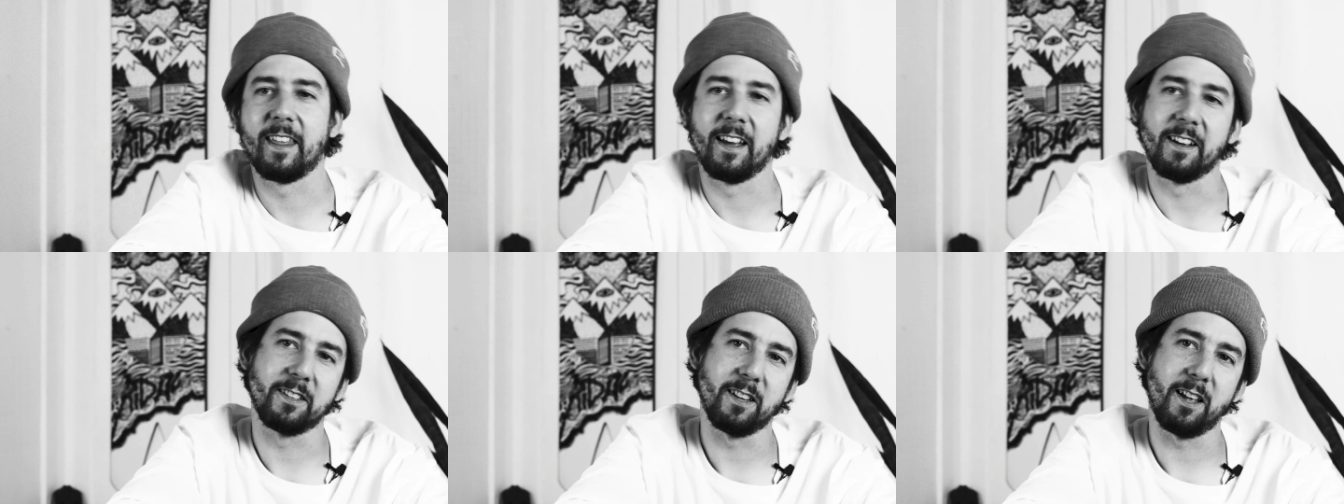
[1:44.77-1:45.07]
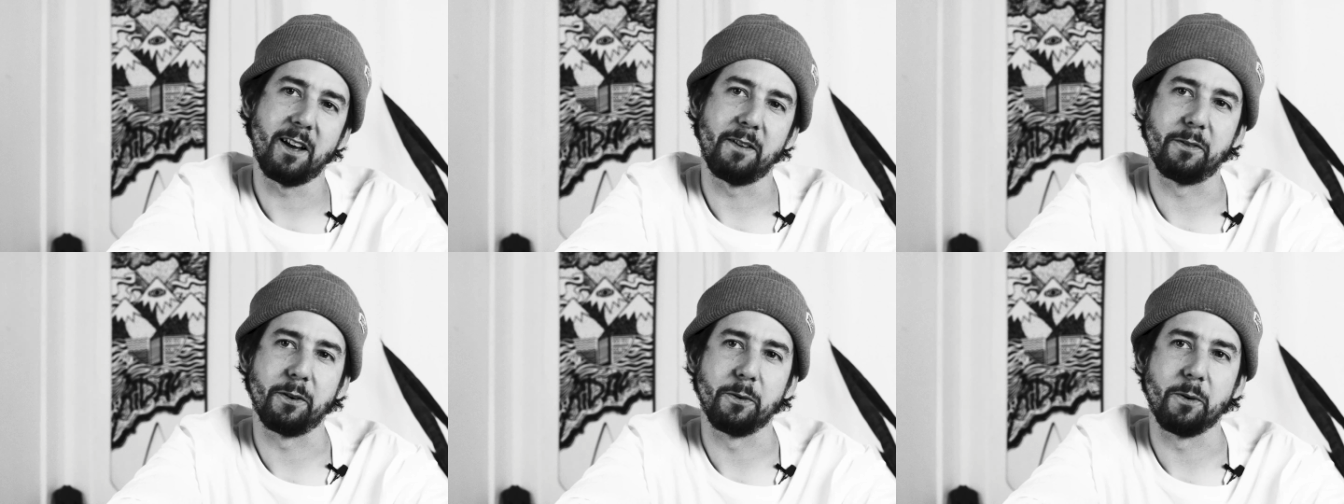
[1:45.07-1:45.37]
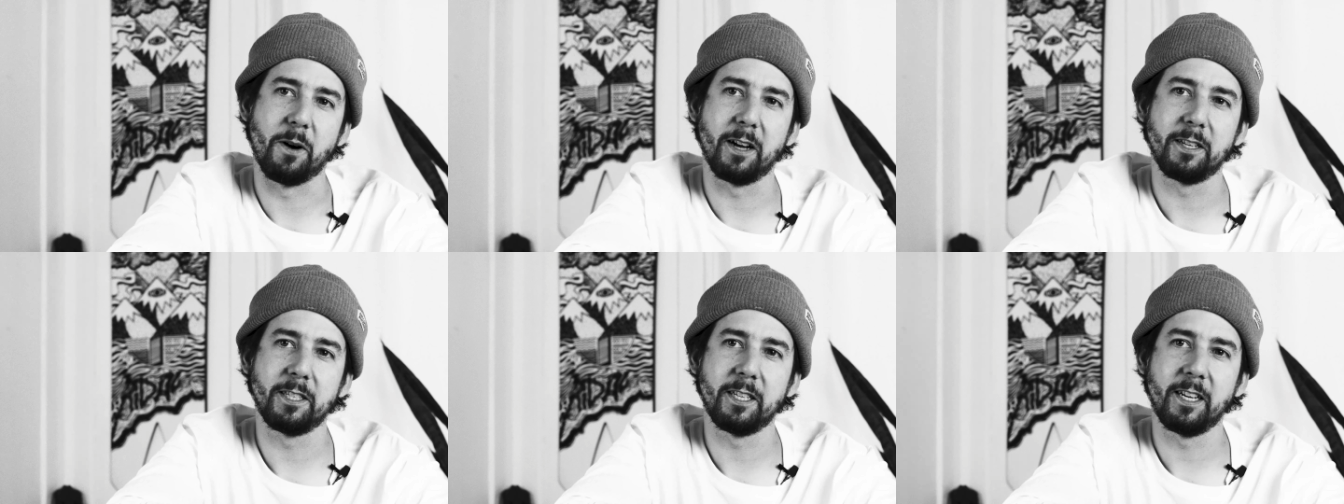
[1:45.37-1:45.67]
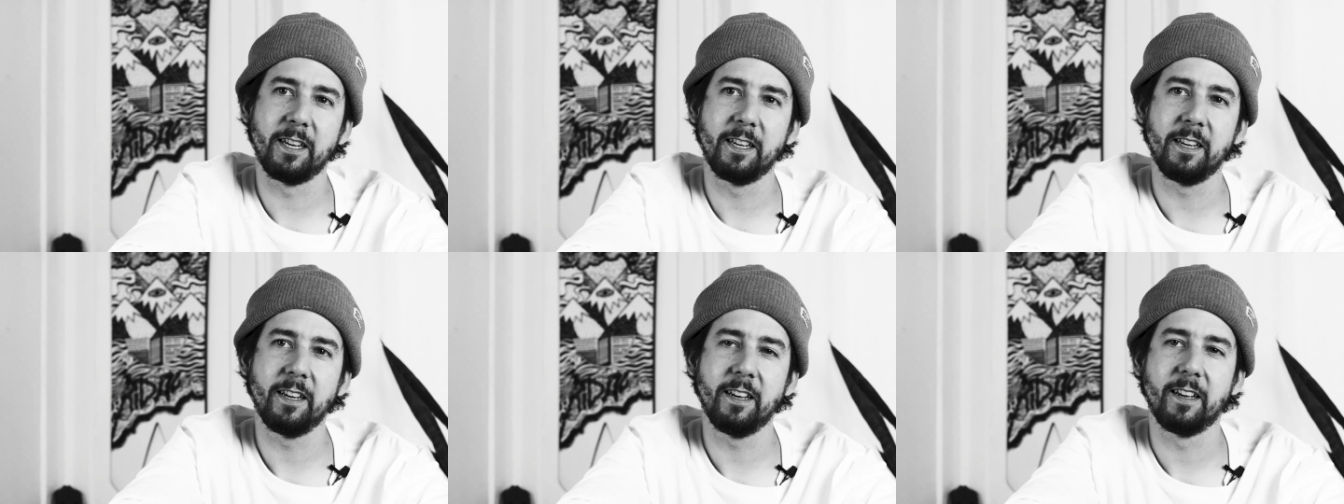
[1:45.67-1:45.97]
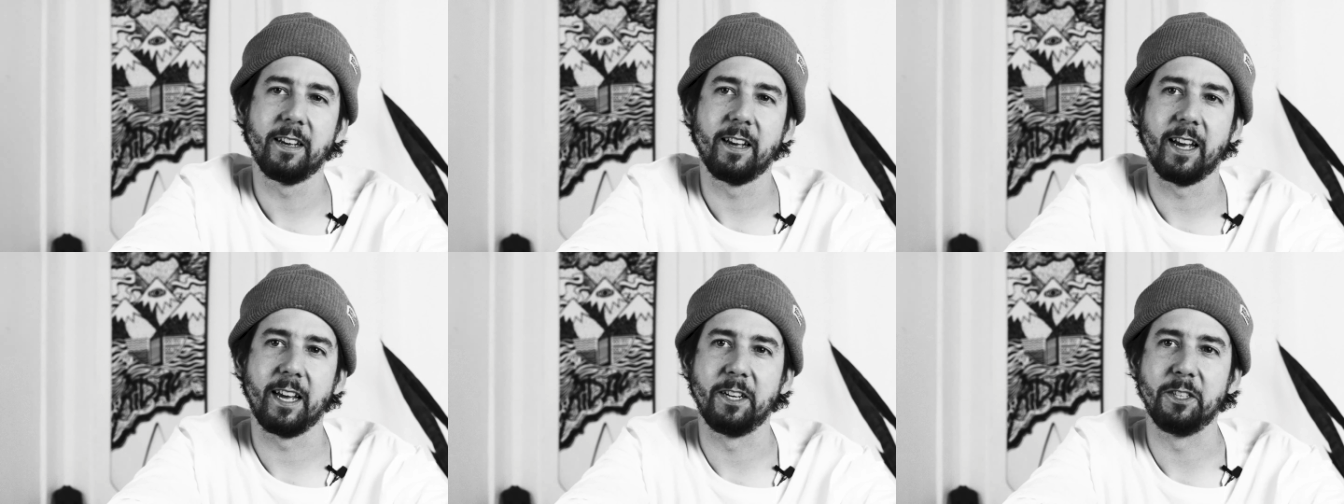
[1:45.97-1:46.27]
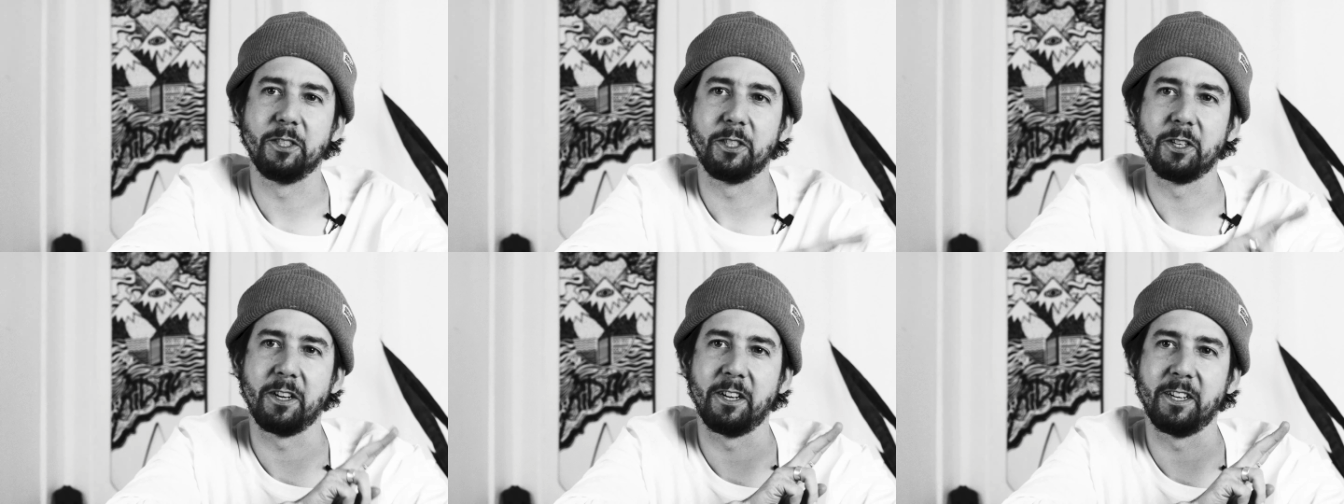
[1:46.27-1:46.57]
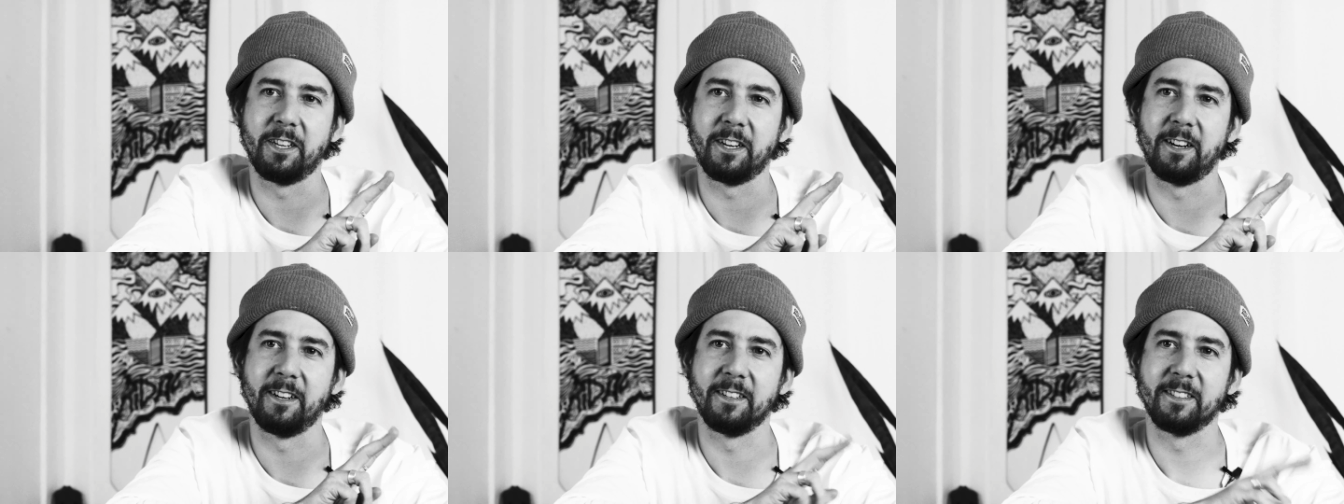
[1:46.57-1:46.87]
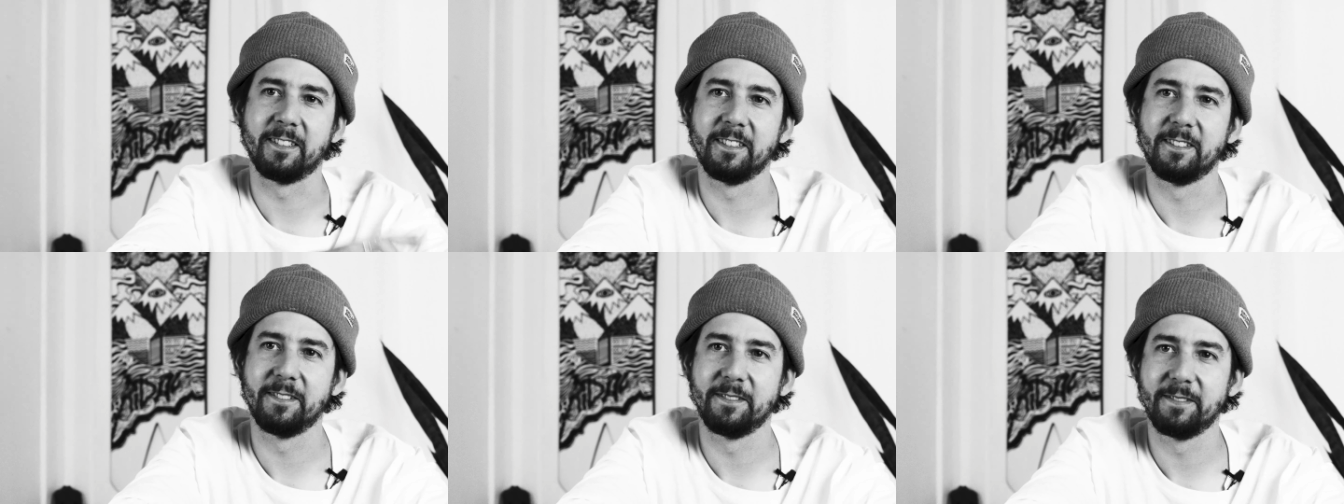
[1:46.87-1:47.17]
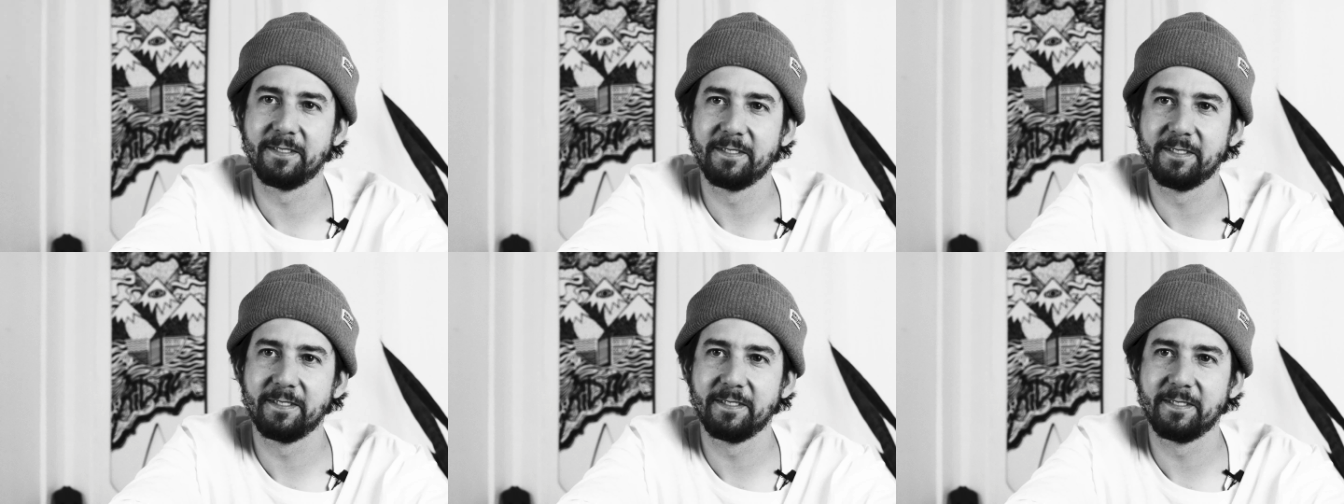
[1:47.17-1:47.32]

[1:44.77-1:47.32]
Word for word: Thanks a lot for watching and enjoy your turns.